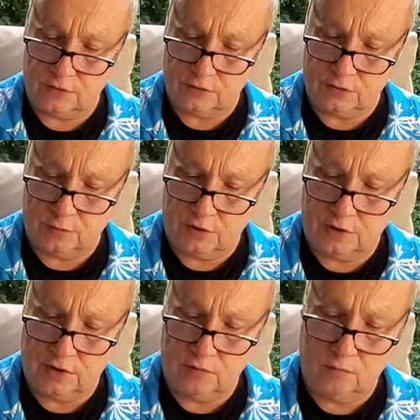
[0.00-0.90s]
it's going to be
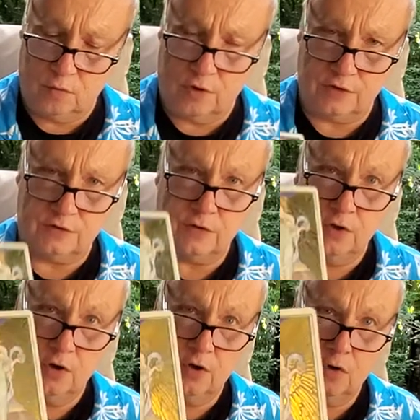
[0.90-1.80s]
King of Wands
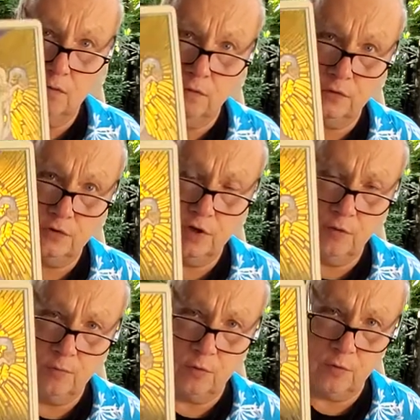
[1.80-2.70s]
over
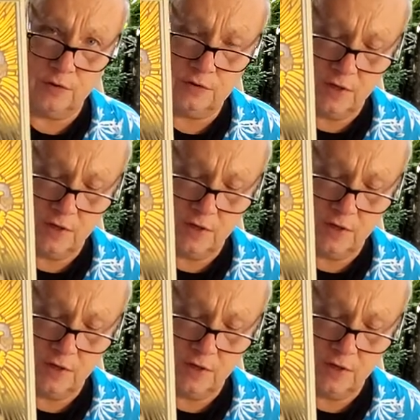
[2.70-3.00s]
Temperance